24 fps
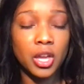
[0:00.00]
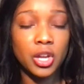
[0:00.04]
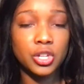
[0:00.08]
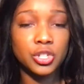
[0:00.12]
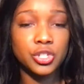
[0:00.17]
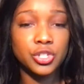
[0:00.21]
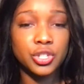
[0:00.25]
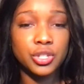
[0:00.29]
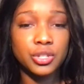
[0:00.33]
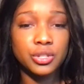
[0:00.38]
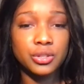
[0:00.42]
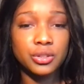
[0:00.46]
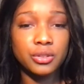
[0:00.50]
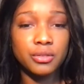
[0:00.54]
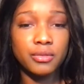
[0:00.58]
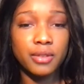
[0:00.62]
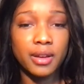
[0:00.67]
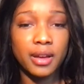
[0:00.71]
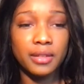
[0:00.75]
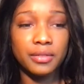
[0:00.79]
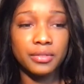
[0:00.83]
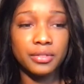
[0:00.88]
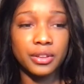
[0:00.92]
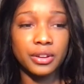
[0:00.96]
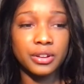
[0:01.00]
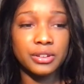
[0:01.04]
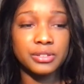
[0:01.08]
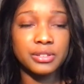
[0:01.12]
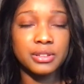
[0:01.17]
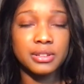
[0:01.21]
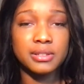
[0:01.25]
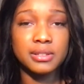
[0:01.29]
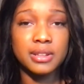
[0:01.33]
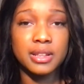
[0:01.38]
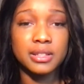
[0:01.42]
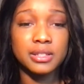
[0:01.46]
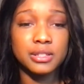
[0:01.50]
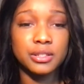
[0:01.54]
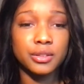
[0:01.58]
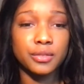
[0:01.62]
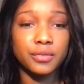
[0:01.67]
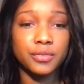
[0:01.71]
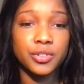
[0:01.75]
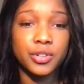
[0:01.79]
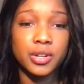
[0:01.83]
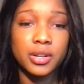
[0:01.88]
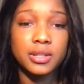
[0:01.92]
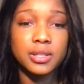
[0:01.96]
just so that there's a sense
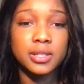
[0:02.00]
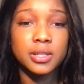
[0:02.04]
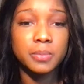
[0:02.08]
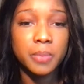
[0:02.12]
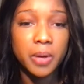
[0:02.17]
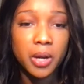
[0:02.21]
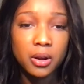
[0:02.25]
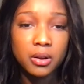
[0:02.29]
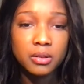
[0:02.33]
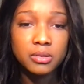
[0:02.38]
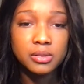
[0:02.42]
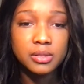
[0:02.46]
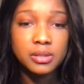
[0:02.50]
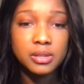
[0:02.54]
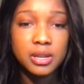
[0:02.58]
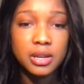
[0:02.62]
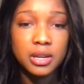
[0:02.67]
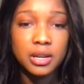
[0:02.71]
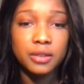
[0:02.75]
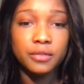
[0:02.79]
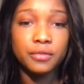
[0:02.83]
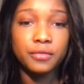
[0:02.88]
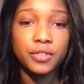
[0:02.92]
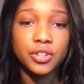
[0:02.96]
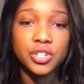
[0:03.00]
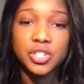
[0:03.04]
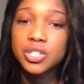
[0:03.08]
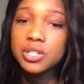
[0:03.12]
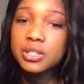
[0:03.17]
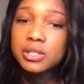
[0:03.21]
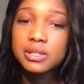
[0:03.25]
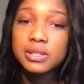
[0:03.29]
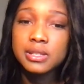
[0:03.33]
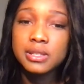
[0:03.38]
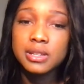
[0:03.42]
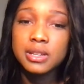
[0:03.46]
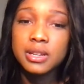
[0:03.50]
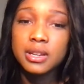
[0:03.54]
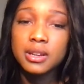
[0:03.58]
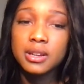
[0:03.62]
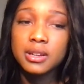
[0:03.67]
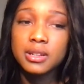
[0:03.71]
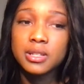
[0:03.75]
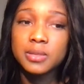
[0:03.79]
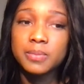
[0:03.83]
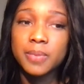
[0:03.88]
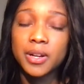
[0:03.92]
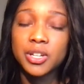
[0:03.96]
of transparency and efficiency,
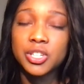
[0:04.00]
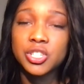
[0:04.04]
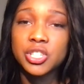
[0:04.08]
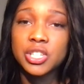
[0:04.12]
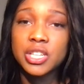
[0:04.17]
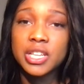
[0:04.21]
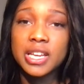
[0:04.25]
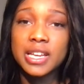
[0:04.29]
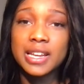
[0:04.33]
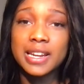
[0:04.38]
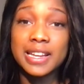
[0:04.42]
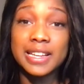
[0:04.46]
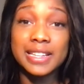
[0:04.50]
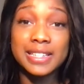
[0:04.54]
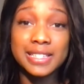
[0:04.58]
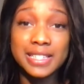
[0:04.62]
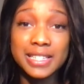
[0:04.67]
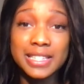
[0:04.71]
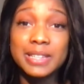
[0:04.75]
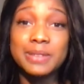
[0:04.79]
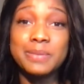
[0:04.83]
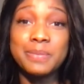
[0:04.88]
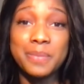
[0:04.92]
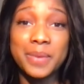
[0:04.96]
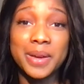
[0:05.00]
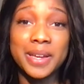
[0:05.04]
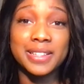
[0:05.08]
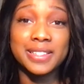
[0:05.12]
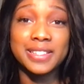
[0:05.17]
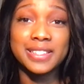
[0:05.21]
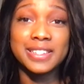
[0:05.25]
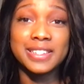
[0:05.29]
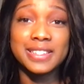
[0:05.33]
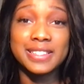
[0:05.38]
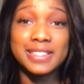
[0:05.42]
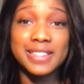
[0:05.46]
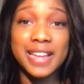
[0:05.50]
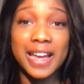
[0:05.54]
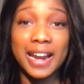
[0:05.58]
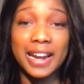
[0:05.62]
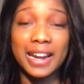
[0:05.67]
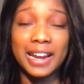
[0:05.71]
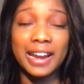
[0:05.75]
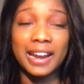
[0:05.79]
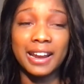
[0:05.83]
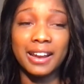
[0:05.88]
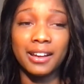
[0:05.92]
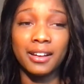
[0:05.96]
especially in a team-based
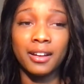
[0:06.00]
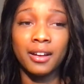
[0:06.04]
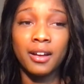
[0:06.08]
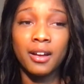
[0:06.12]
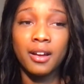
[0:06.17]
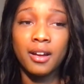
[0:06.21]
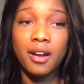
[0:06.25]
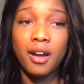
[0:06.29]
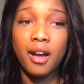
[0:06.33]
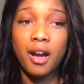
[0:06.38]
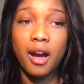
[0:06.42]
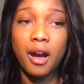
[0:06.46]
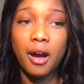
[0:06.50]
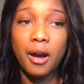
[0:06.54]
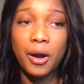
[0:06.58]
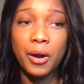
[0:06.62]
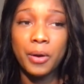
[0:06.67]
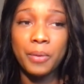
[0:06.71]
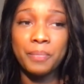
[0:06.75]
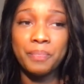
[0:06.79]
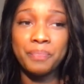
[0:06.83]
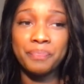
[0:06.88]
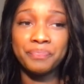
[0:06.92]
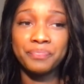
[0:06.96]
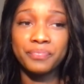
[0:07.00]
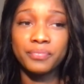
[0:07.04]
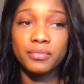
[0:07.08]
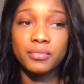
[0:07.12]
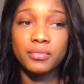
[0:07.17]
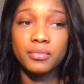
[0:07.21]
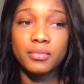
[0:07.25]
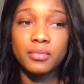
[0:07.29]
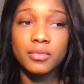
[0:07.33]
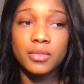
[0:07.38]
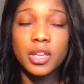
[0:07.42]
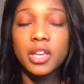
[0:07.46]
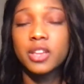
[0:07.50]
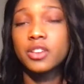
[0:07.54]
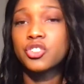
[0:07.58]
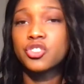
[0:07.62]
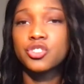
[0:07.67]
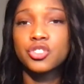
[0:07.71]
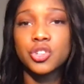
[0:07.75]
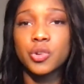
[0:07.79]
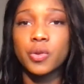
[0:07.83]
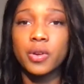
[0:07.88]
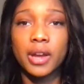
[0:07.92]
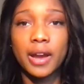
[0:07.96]
setting, and
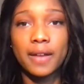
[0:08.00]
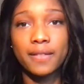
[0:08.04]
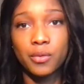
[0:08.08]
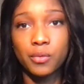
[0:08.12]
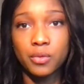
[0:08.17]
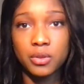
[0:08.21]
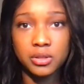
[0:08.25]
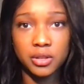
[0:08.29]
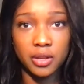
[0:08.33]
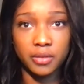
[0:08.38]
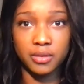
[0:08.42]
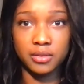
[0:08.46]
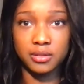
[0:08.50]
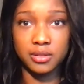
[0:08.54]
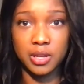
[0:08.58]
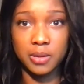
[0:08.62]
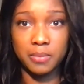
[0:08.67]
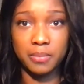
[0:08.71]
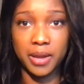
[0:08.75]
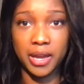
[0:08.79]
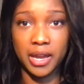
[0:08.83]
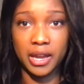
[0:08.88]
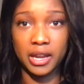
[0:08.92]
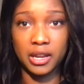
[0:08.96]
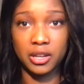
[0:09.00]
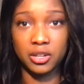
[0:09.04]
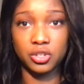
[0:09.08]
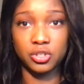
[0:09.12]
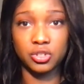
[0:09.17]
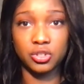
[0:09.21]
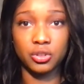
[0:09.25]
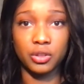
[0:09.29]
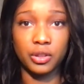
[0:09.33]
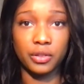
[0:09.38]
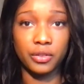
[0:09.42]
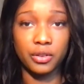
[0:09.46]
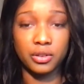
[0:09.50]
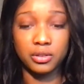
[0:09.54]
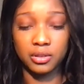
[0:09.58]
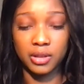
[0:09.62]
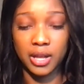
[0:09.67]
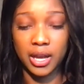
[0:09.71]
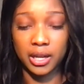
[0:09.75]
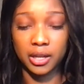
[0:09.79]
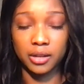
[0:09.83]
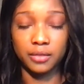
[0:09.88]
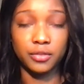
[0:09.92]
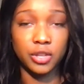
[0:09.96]
just knowing everyone's on the same page so that there's
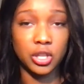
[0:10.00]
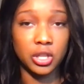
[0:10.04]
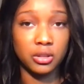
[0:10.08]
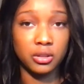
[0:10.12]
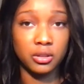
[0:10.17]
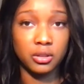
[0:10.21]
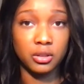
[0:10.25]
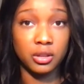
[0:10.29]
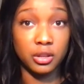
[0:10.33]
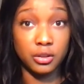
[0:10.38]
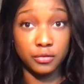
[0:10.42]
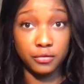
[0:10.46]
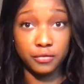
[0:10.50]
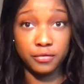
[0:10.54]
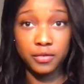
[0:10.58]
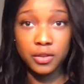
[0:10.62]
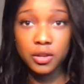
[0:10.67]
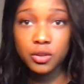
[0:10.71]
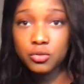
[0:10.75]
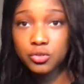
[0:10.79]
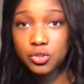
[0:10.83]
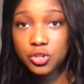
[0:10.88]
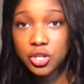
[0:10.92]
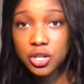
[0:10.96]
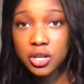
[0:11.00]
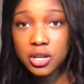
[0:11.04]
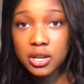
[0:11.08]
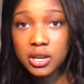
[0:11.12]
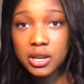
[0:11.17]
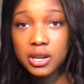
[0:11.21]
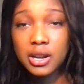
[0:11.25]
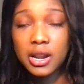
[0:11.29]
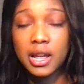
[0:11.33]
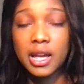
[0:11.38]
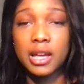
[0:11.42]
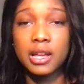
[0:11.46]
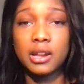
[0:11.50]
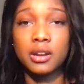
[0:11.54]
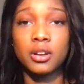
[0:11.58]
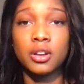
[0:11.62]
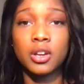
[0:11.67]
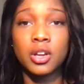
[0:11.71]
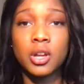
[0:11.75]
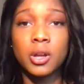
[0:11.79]
lack of confusion, and